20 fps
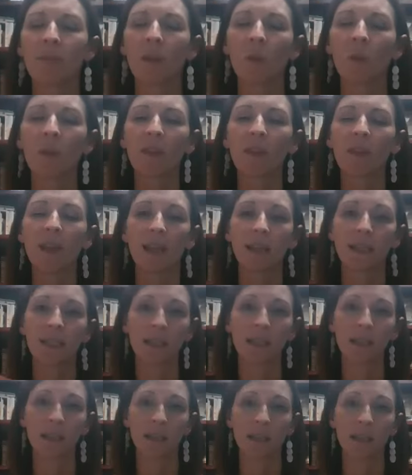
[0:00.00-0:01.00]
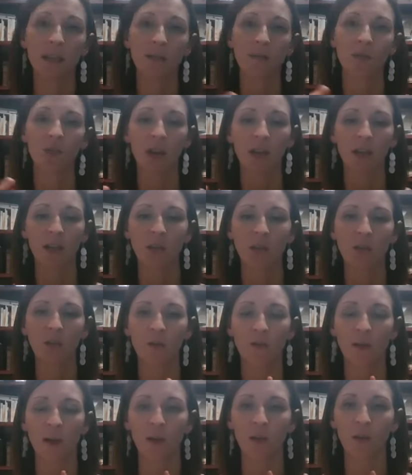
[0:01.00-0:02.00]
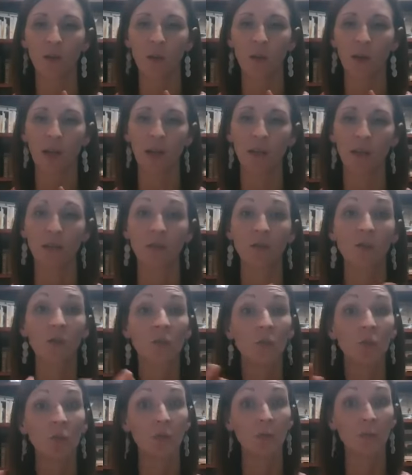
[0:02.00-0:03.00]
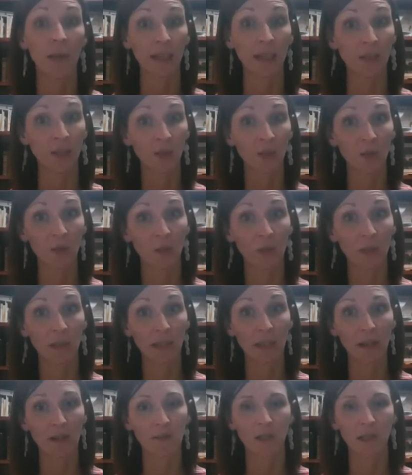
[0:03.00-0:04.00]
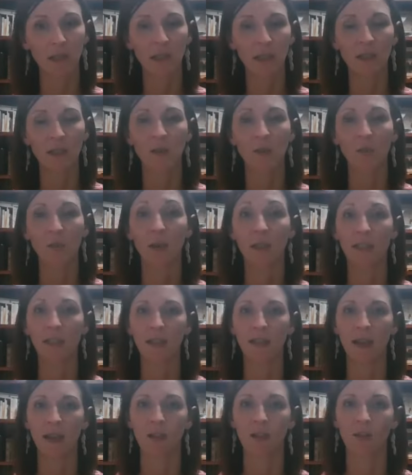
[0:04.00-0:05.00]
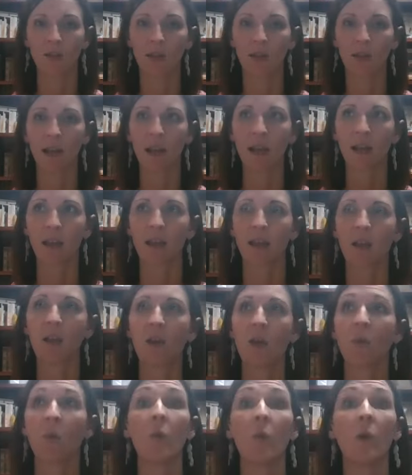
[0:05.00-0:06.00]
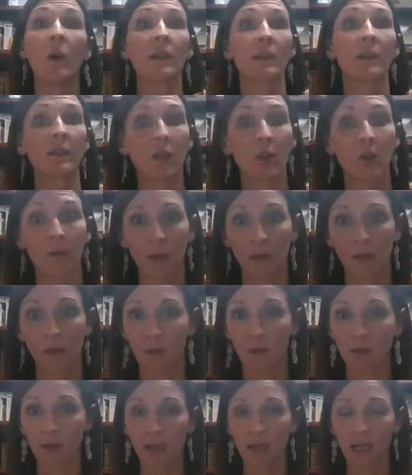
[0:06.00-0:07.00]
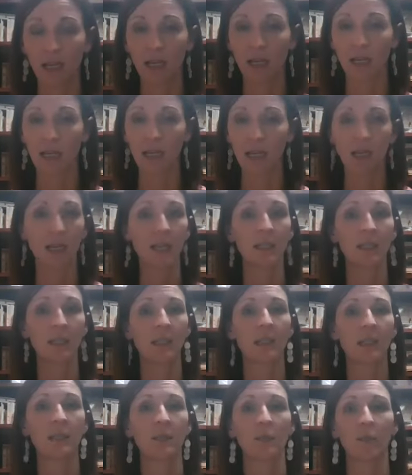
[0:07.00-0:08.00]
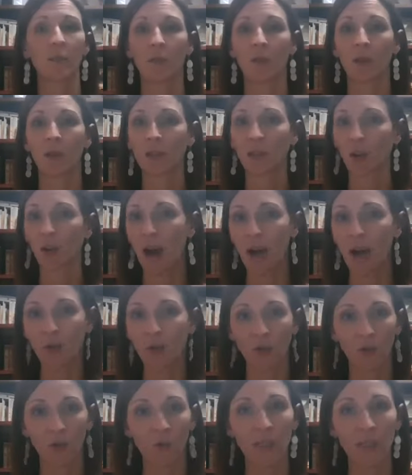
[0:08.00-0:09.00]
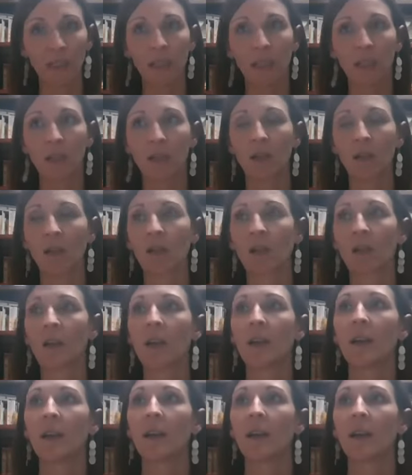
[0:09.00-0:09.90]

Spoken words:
with the idea of trying to evaluate back to school safety. What did that look like? What does COVID look like in kids? What's our actual risk here?